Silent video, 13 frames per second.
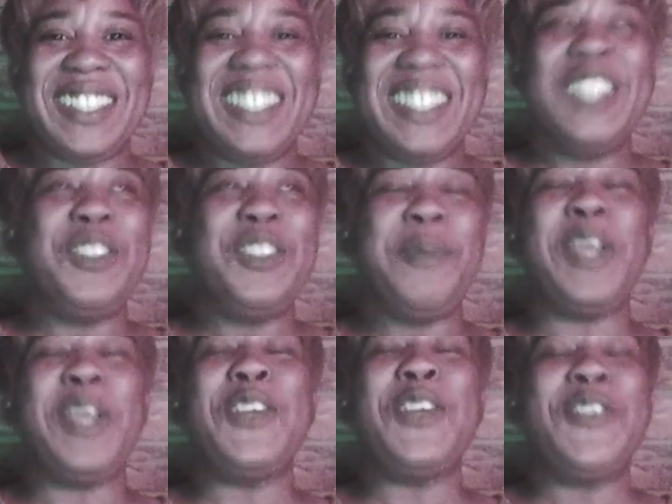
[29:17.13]
You
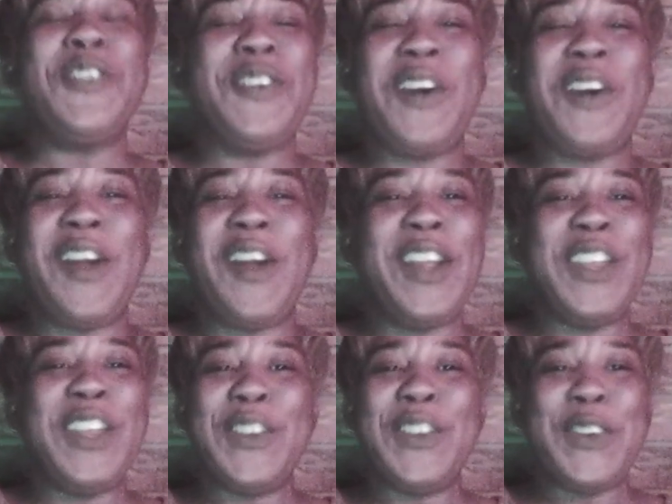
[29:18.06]
making your art in
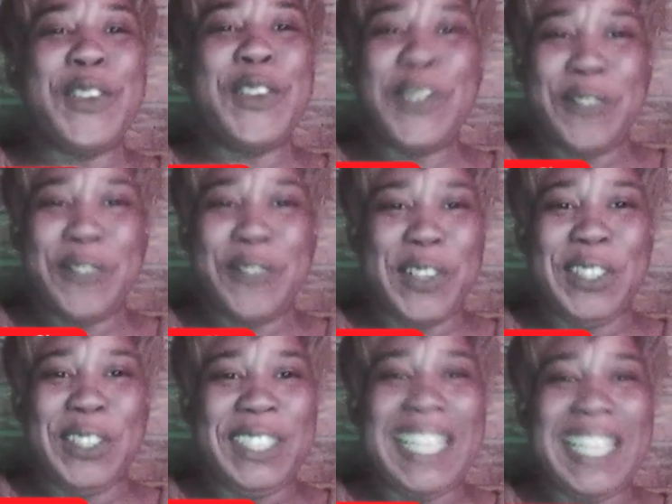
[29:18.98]
your universe.
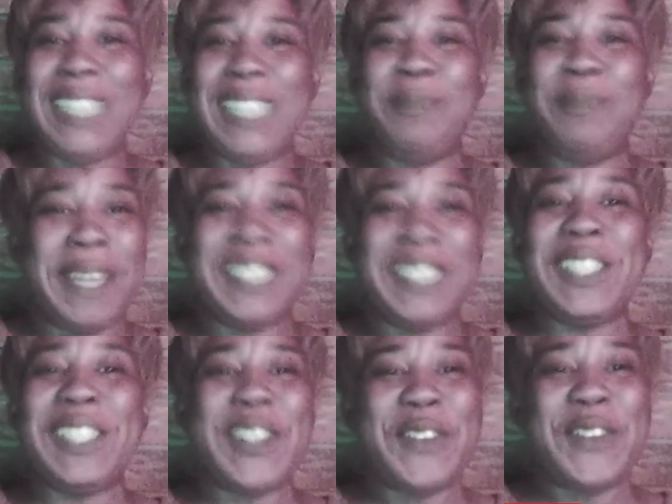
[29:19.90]
That's
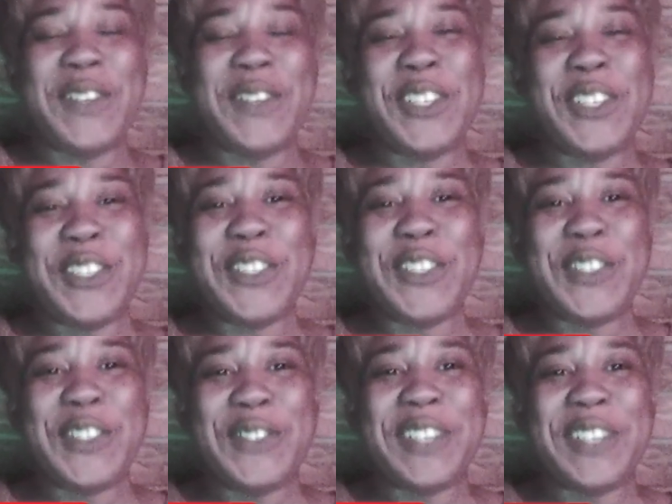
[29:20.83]
basically what you're
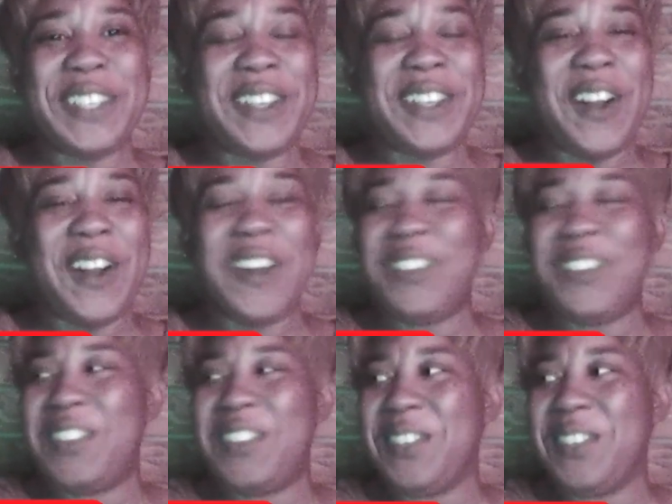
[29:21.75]
doing.
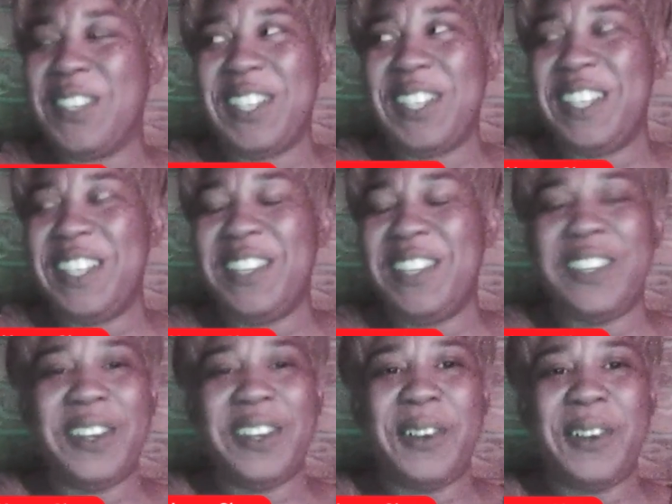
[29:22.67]
The getting
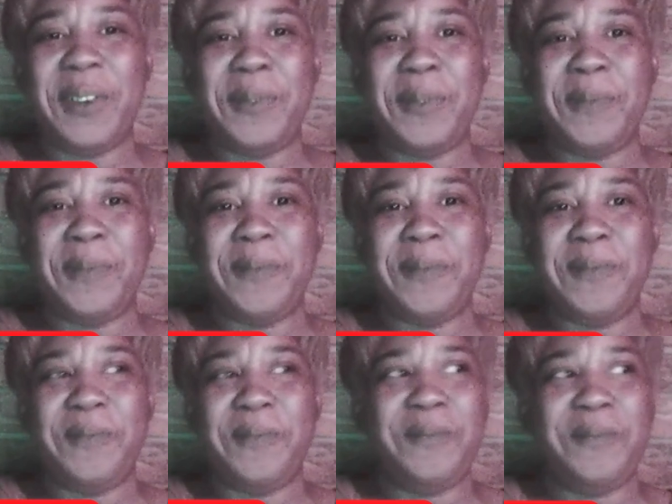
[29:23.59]
the
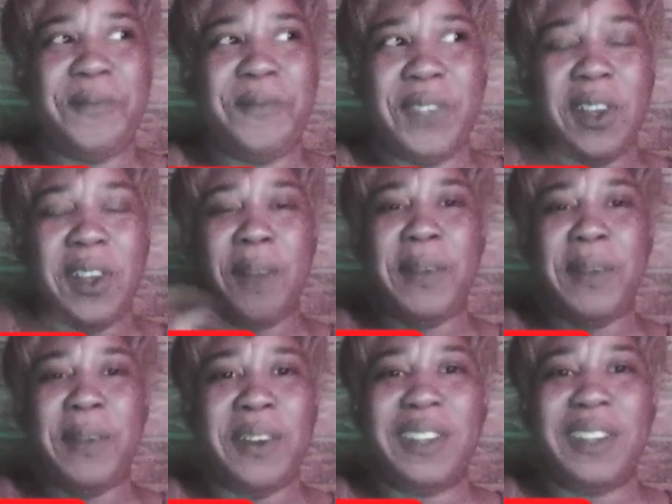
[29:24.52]

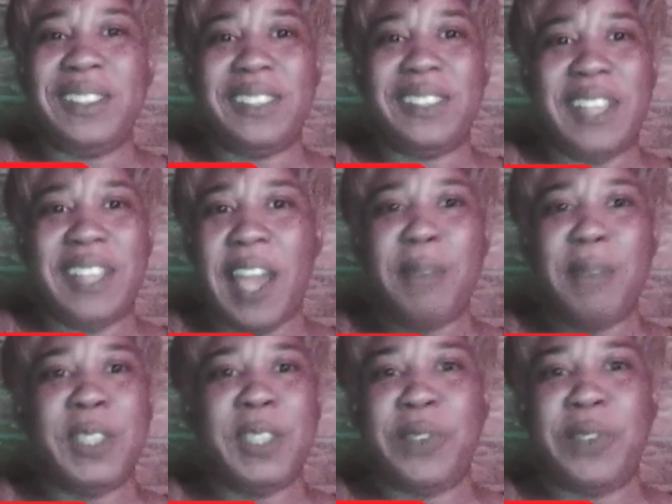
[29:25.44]
ambiance, the
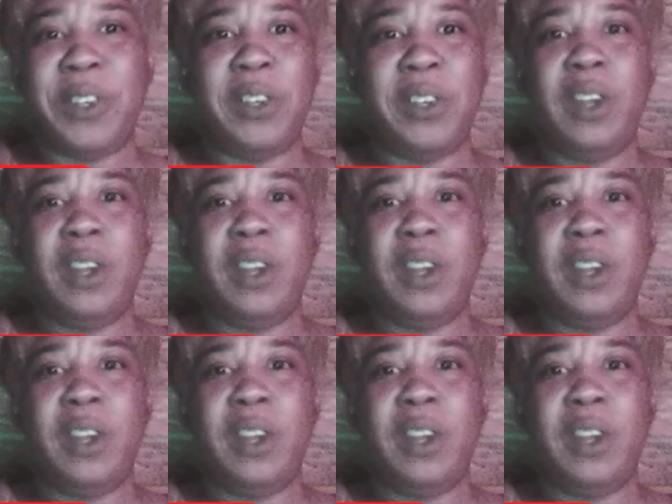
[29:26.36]
atmosphere,